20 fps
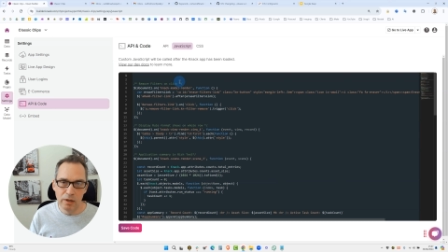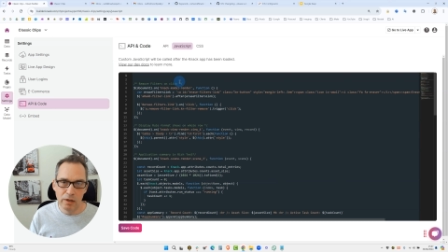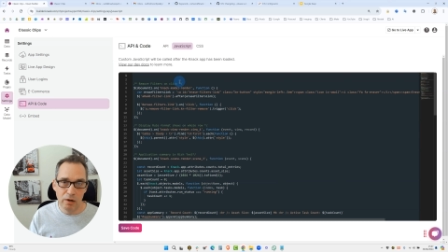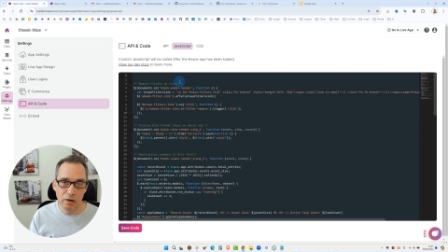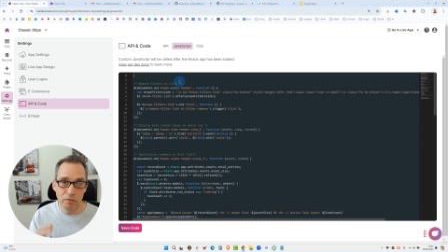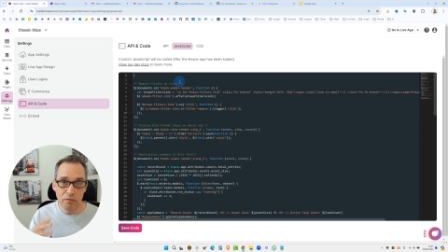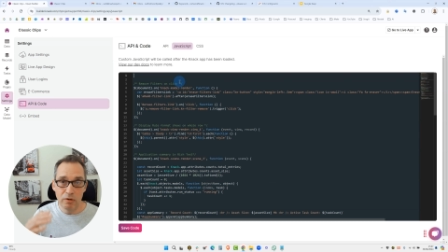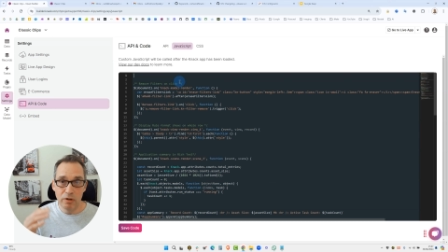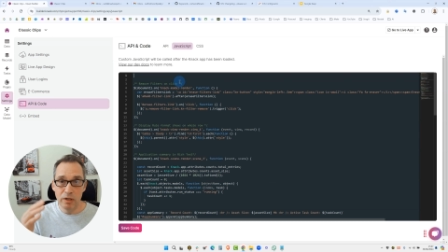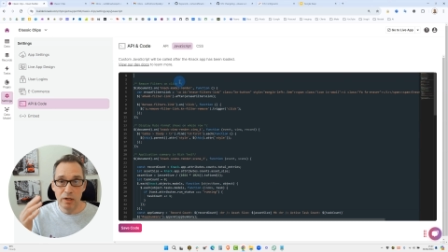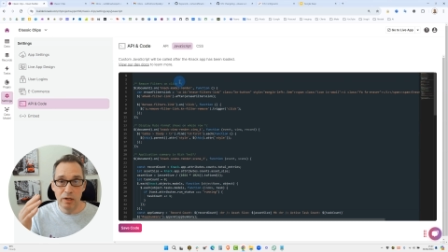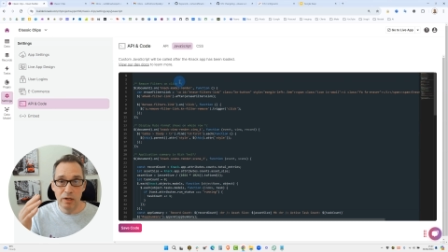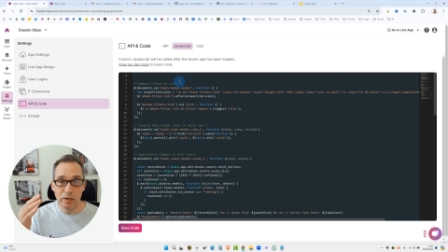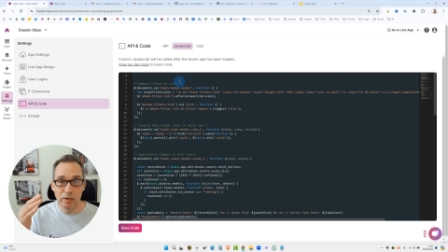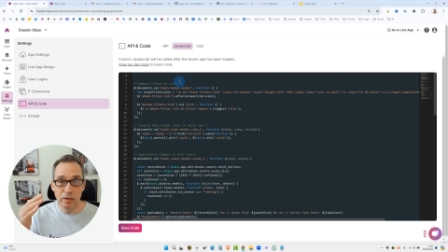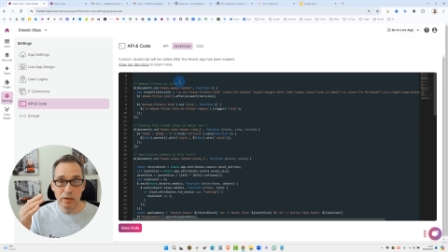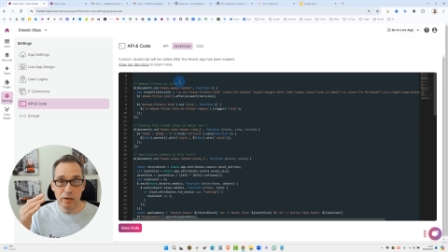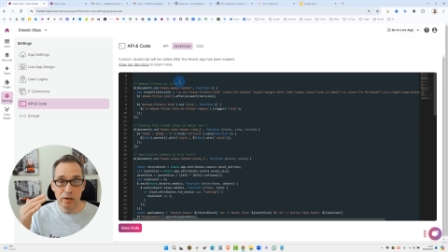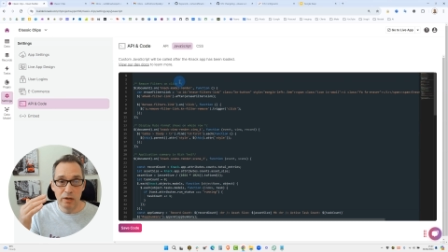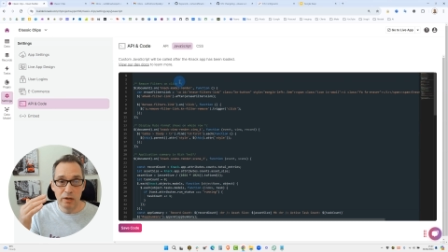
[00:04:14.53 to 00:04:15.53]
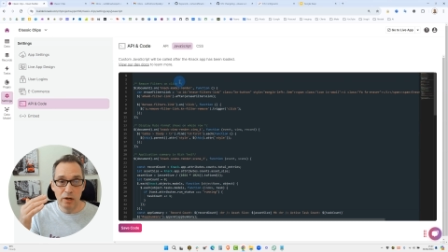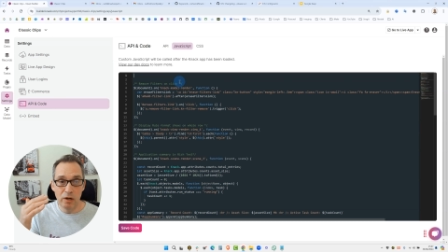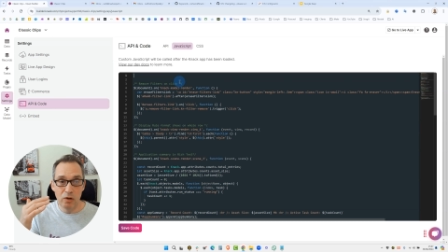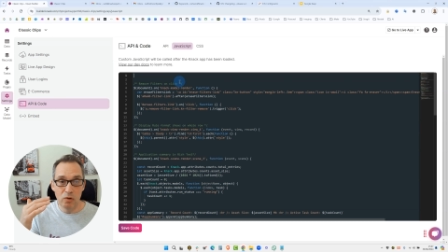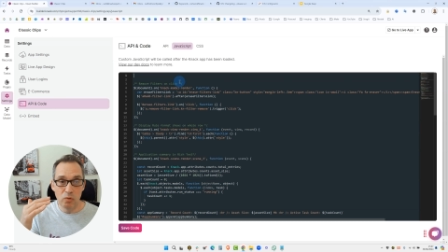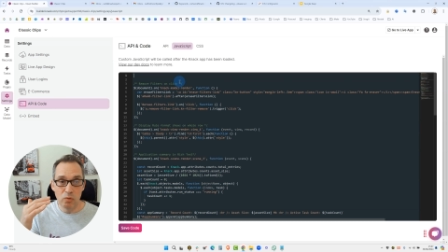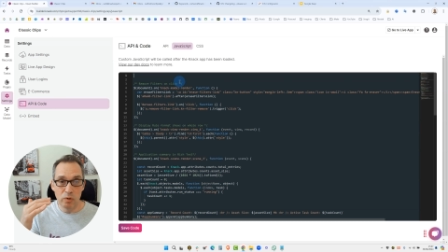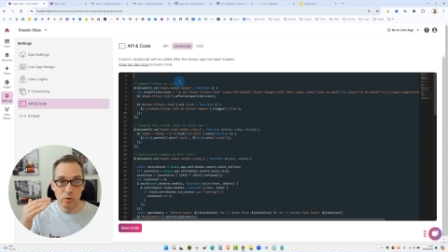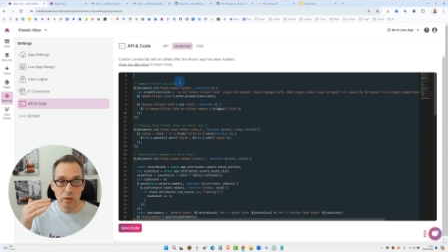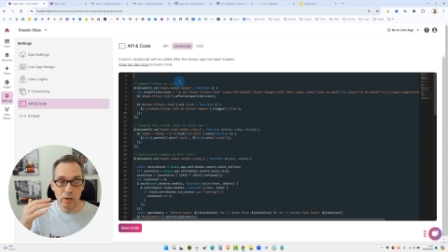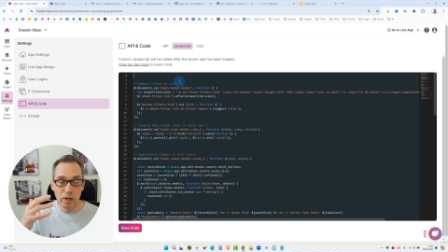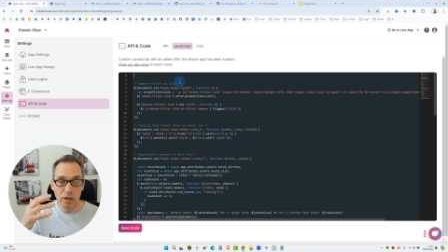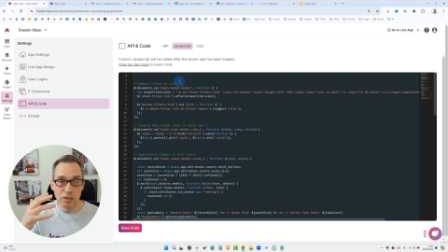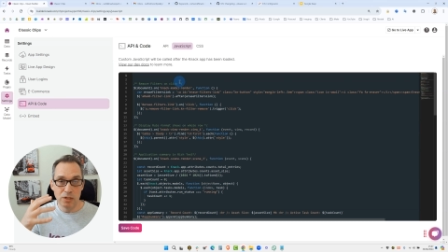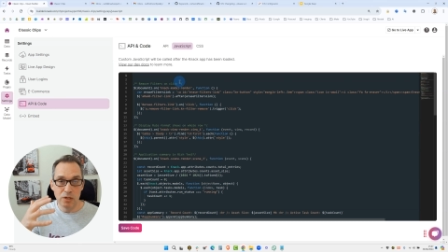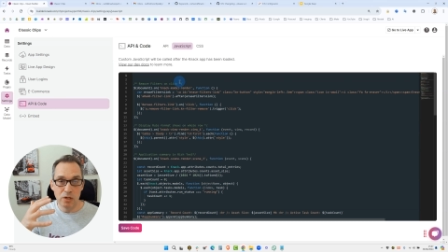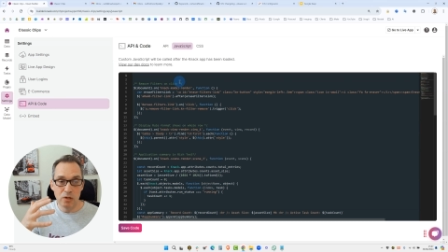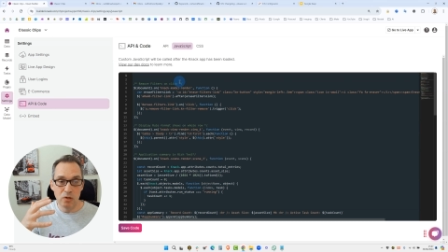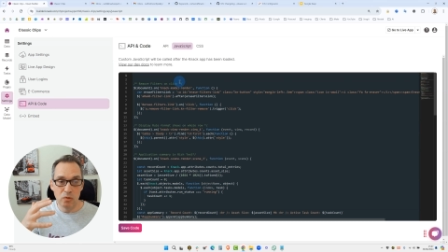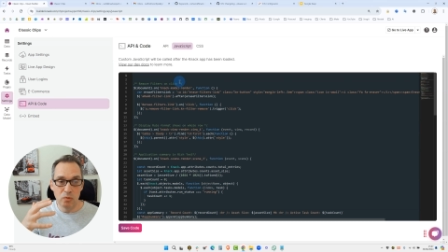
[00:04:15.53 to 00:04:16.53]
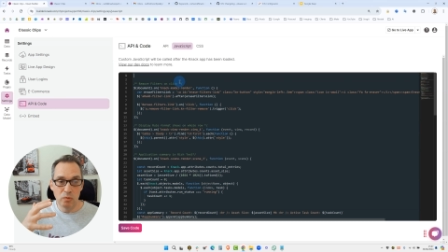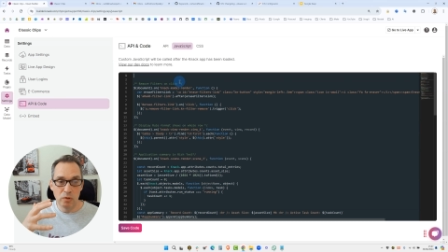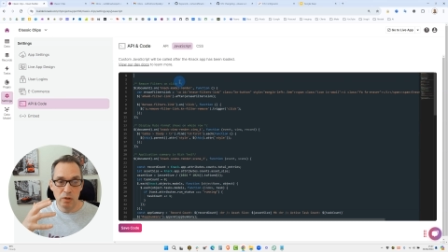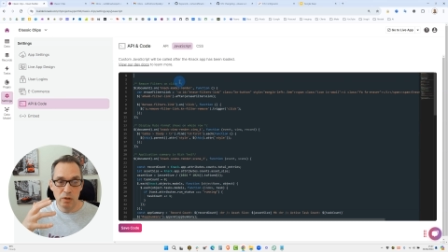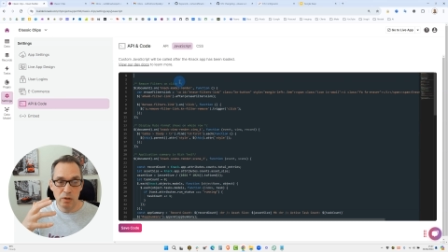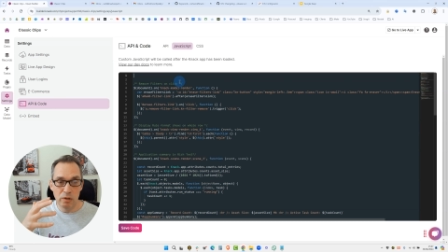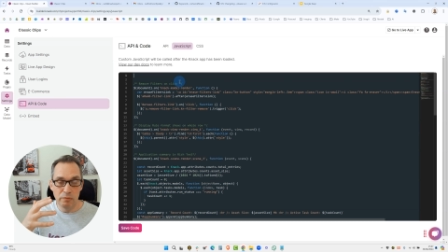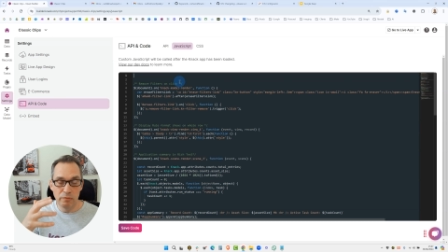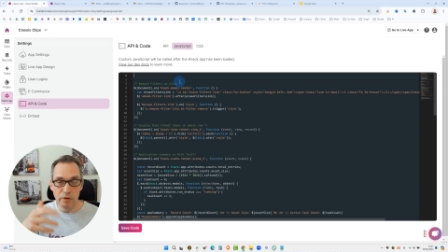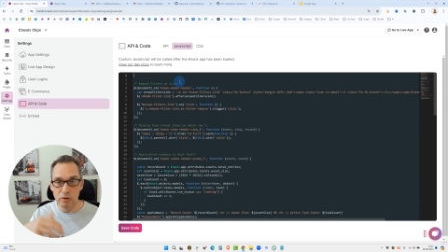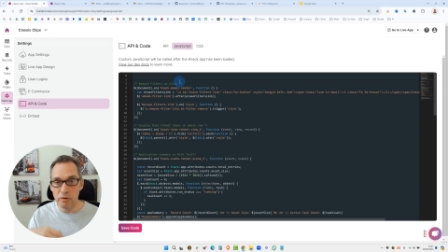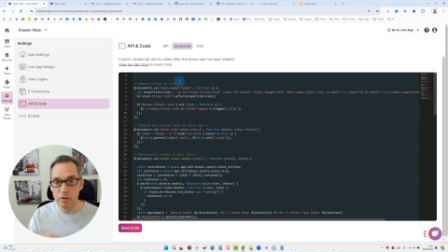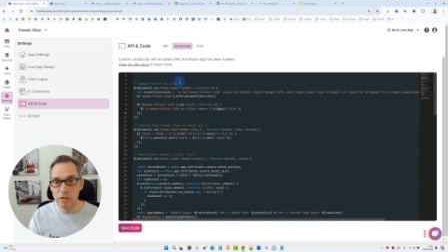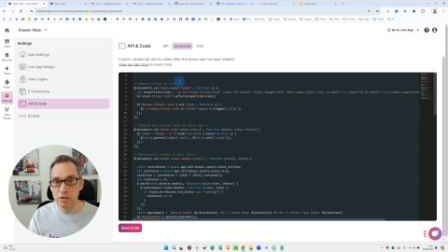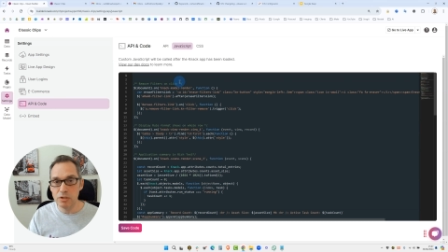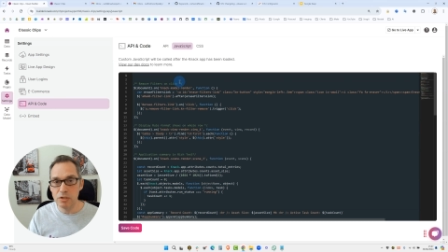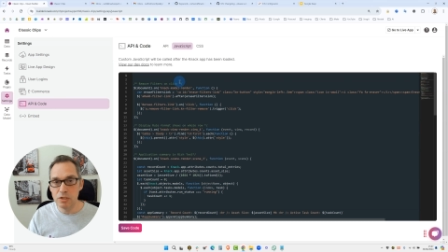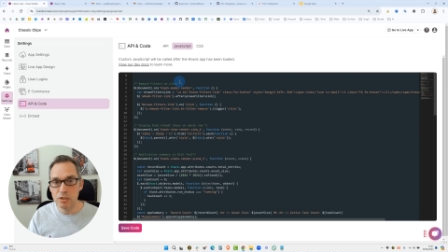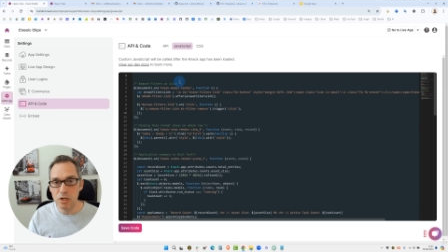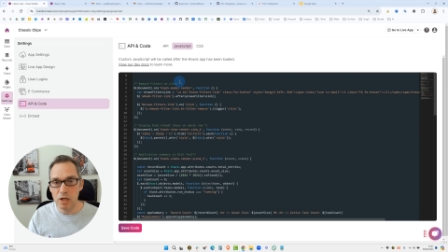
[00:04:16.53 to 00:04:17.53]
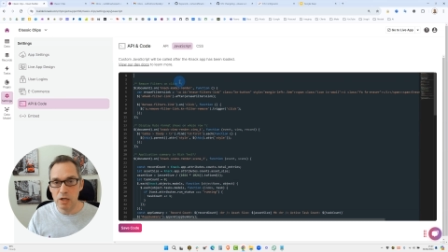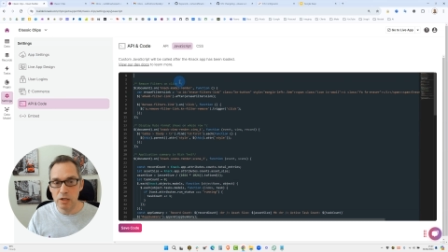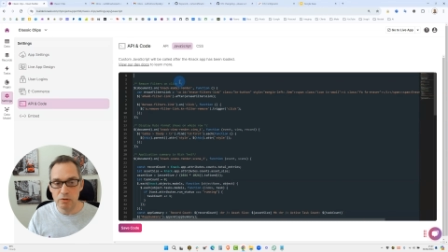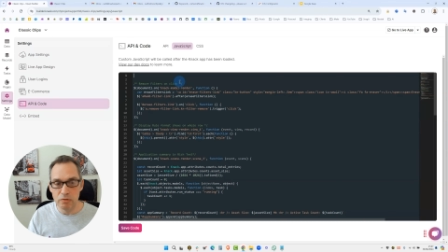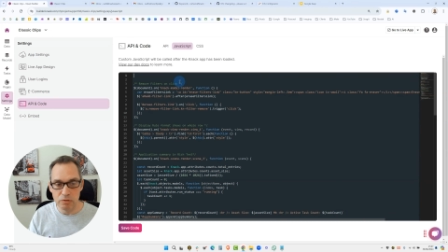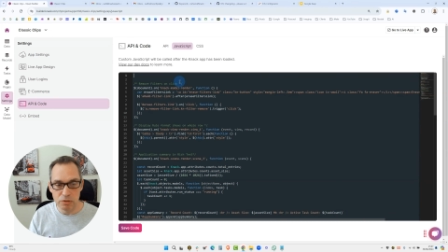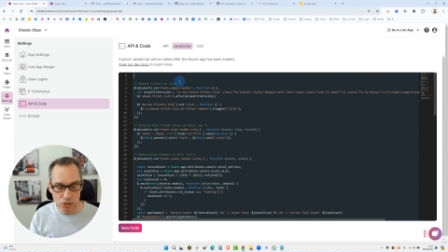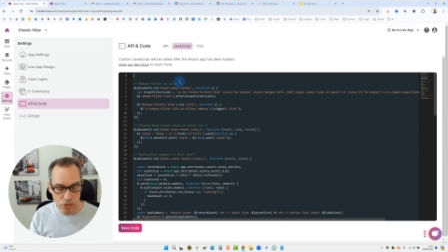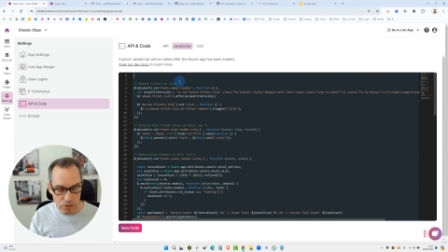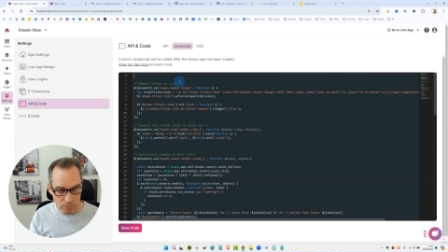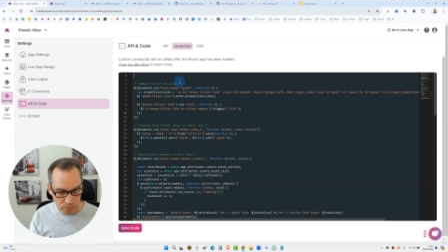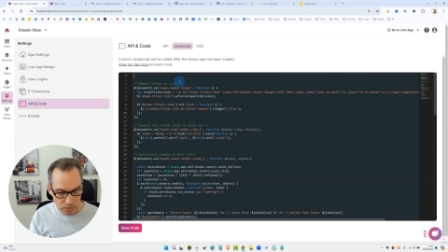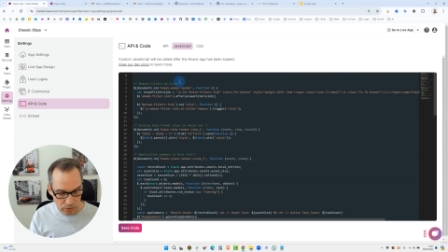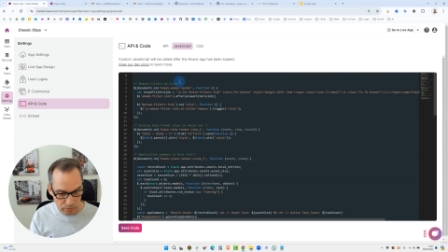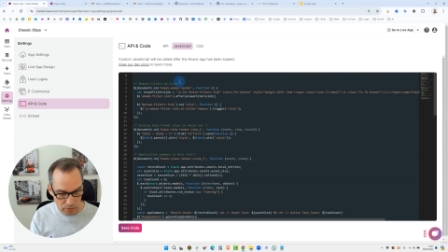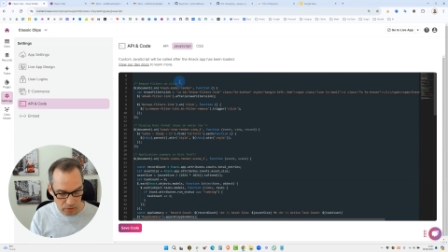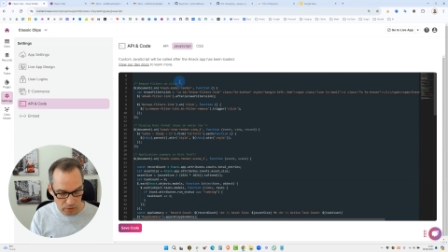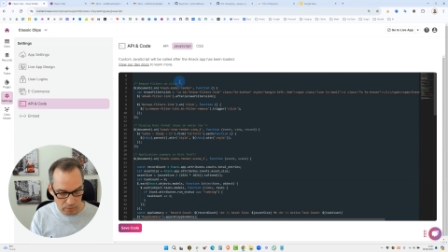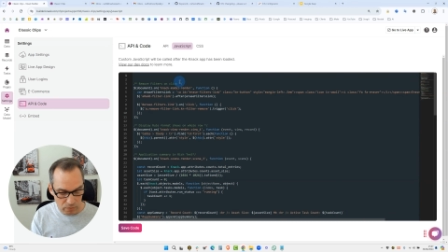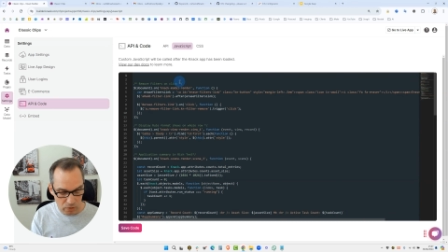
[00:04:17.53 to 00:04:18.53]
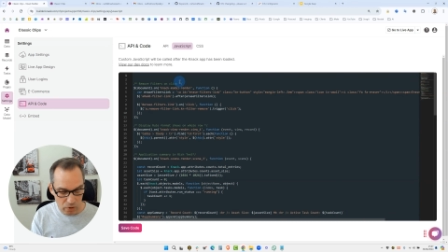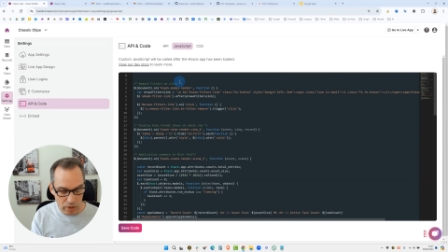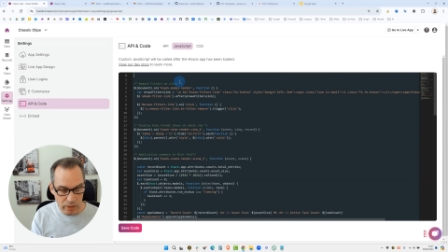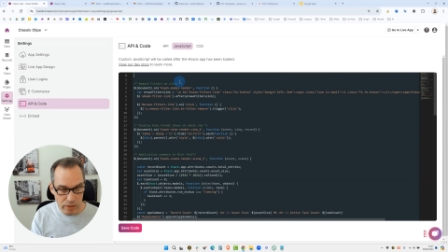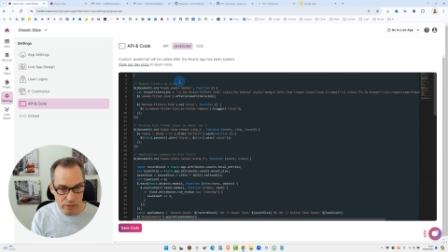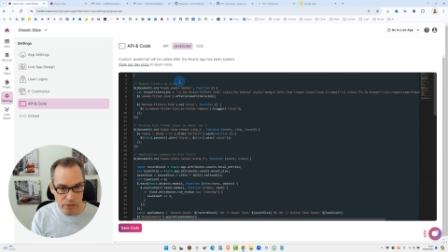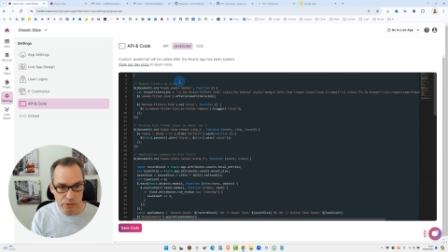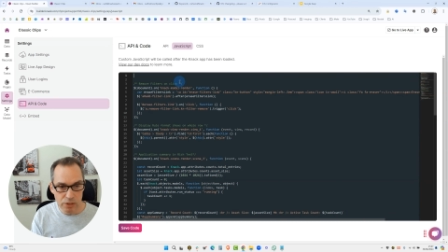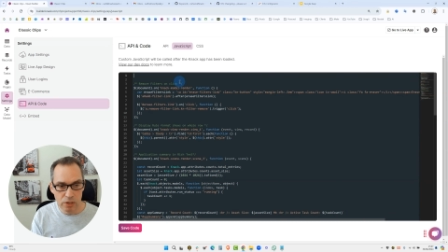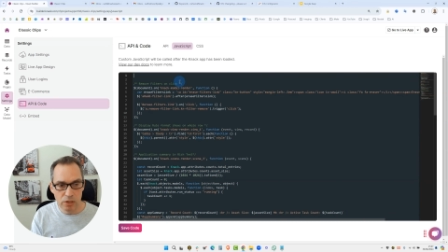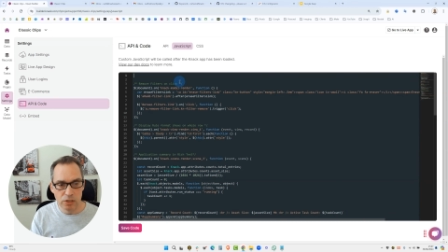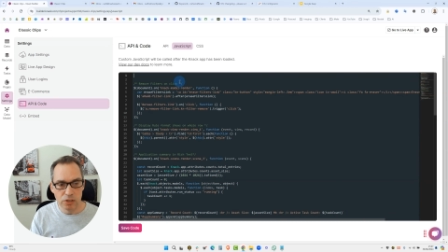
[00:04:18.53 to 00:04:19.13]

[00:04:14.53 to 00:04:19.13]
Currently, the whole KTL configuration is 175 lines.